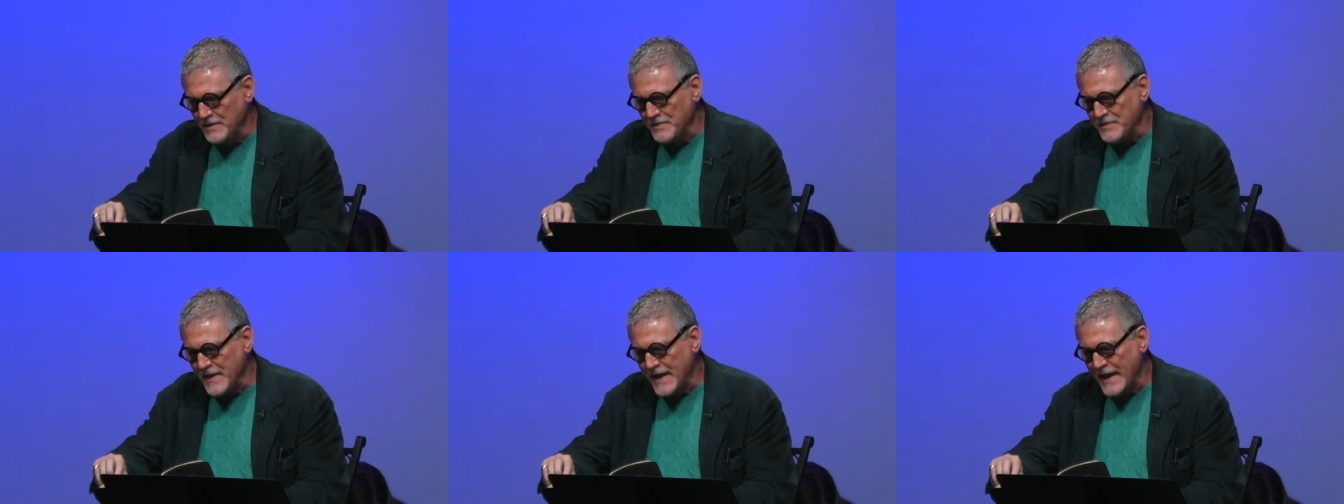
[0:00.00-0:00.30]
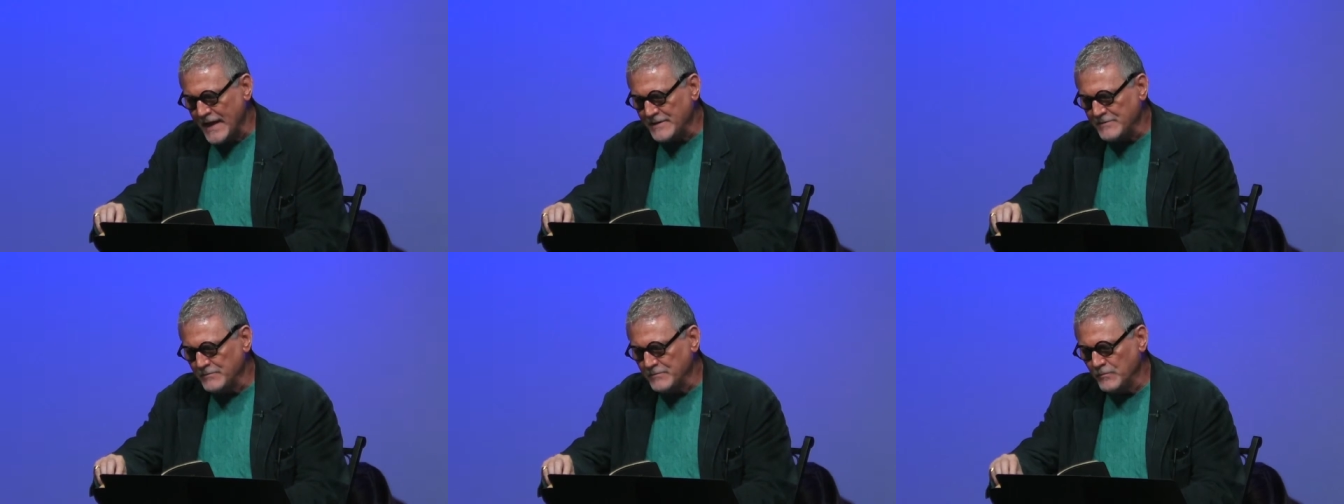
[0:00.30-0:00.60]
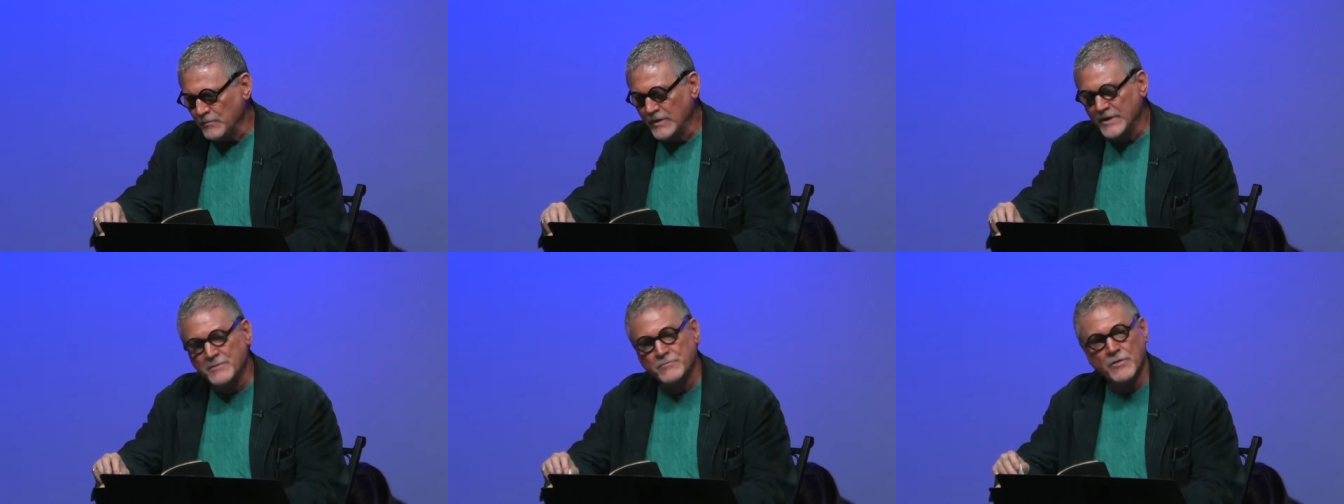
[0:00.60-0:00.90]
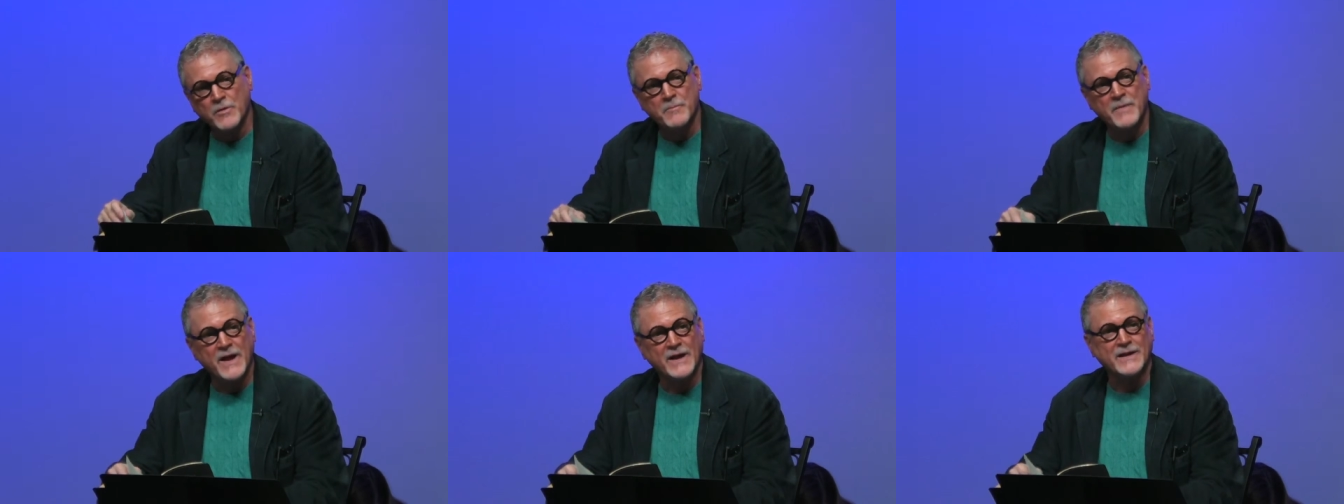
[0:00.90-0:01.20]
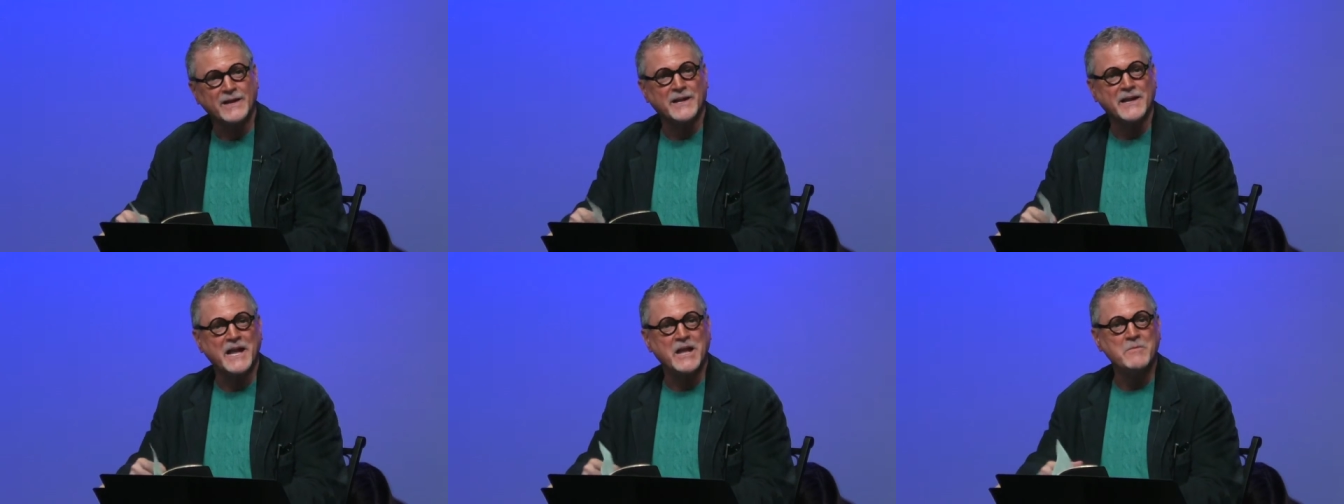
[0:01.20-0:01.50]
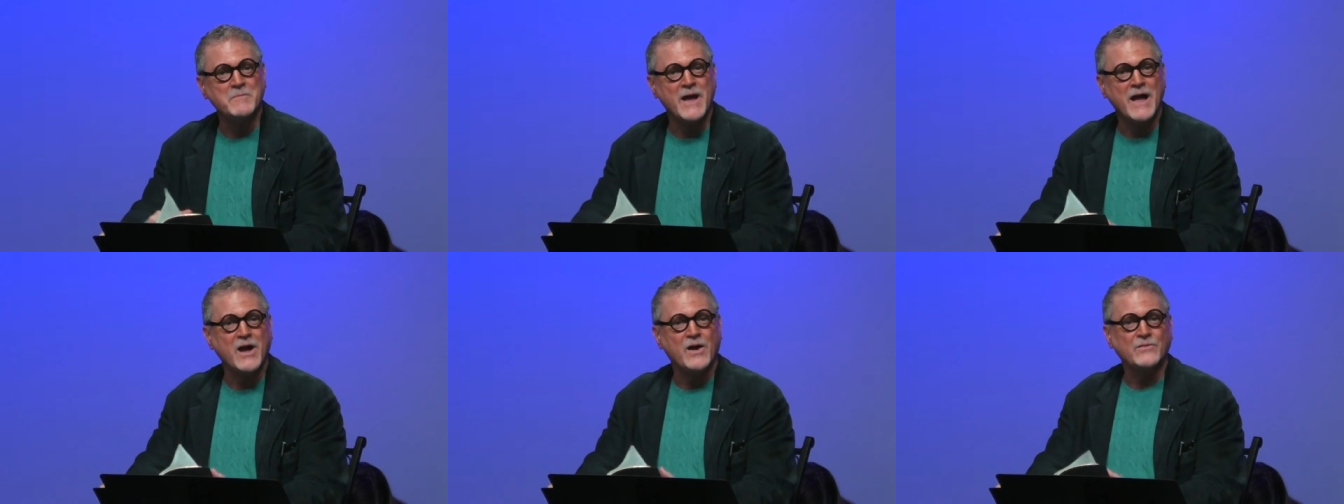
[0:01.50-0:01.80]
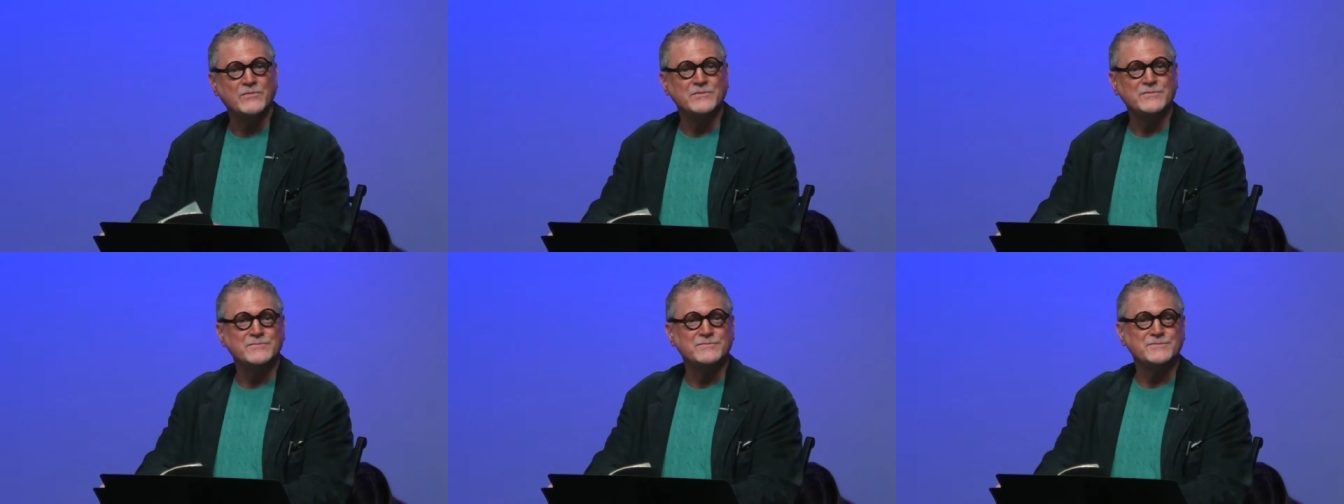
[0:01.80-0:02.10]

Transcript: that when Rebekah came out,